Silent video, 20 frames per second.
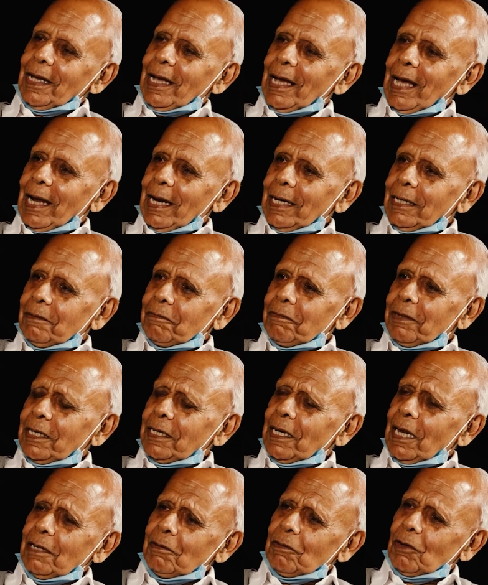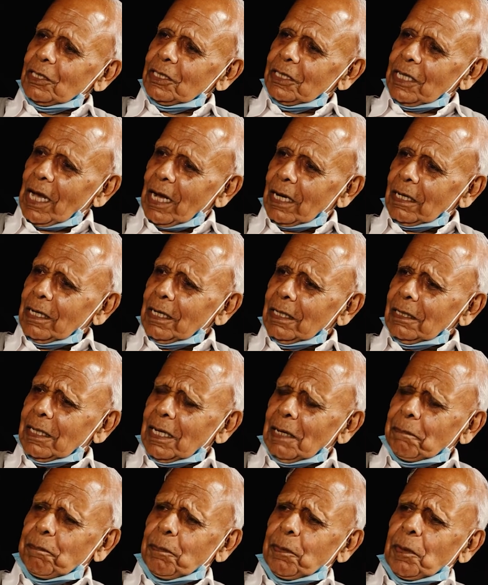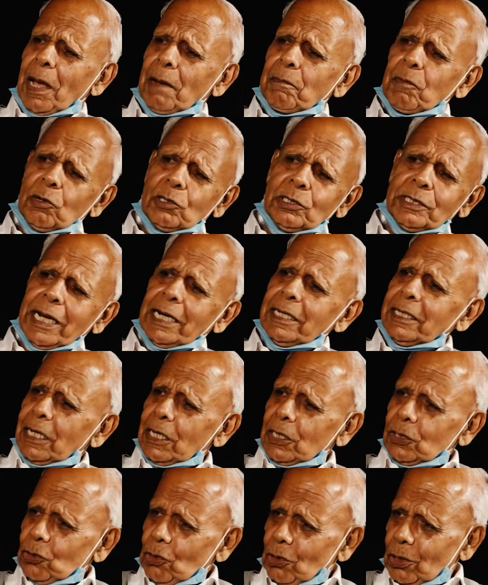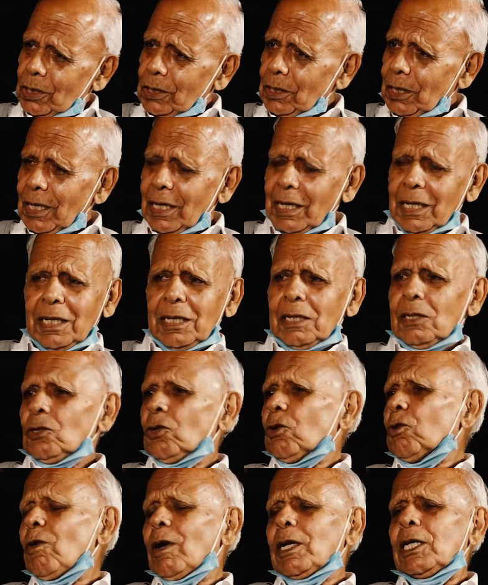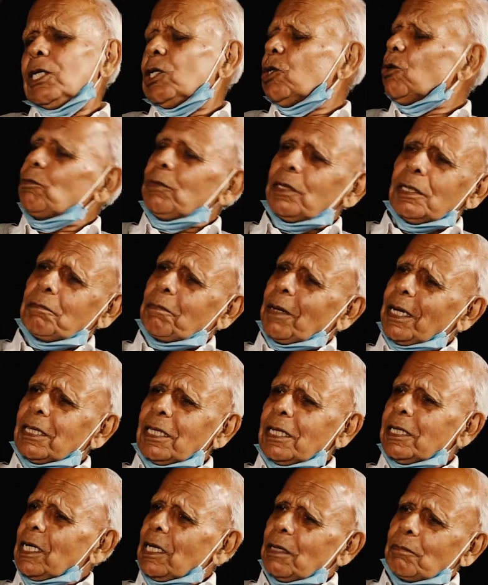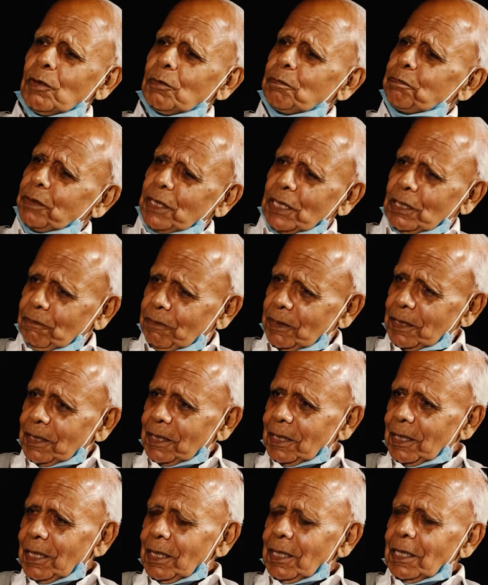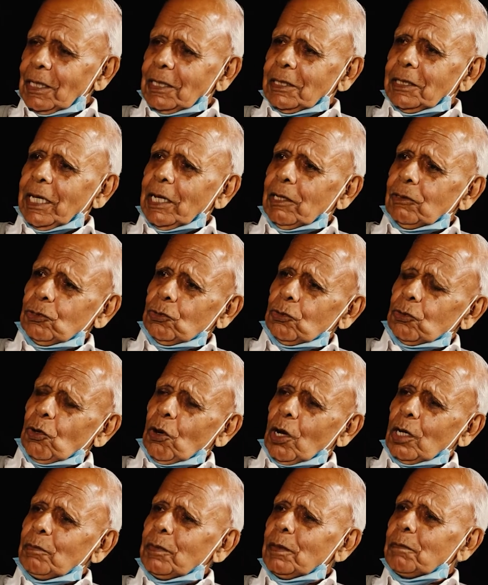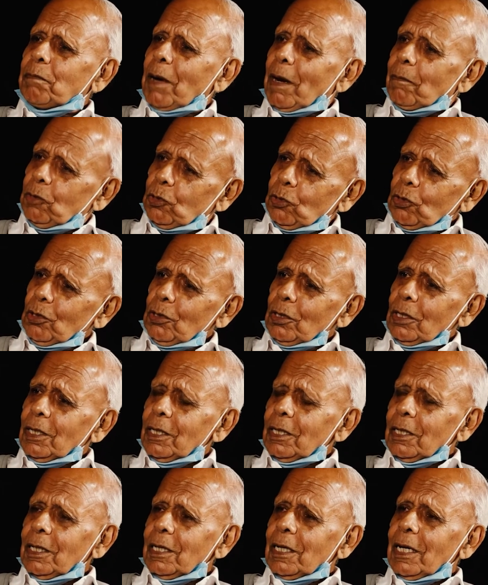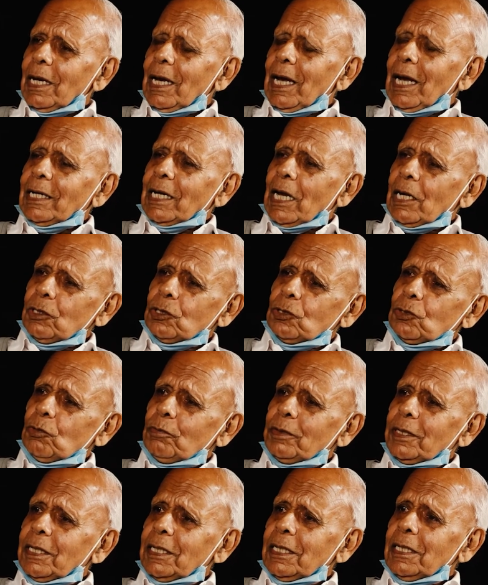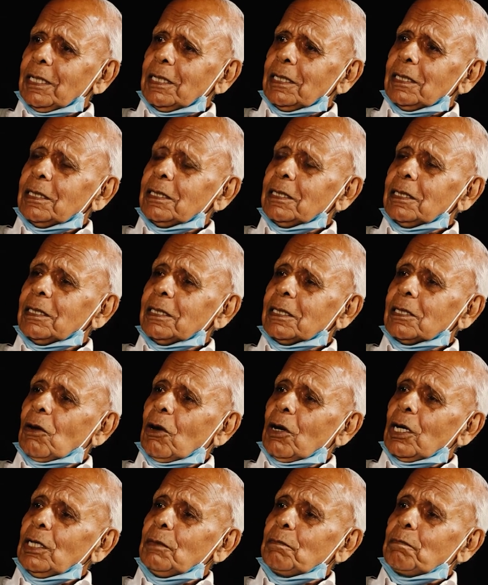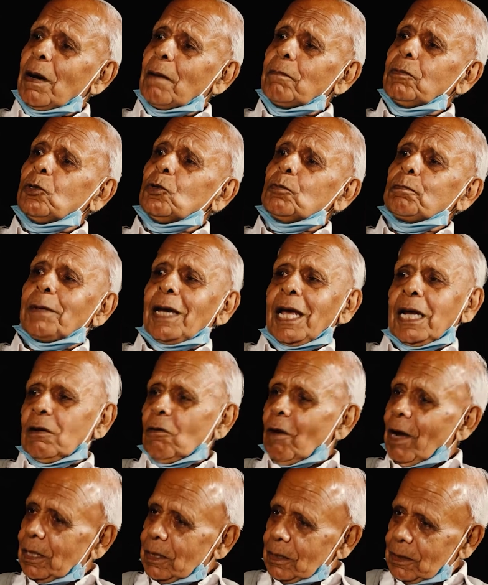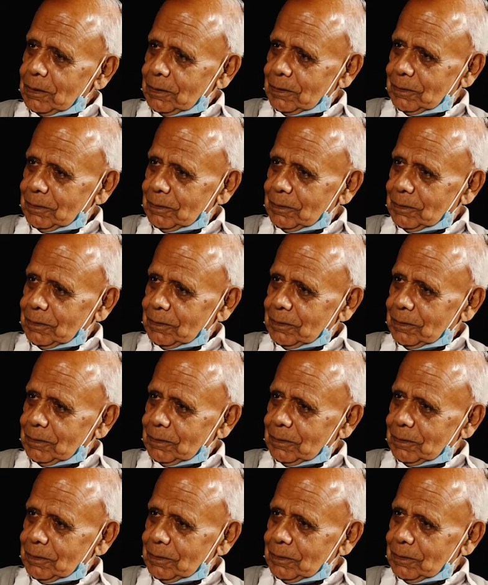And when I was young, about 10 years old, no one knew me by the name of Prithvi. They used to call me Bablu, and I used to be called Bablu Pahalwan.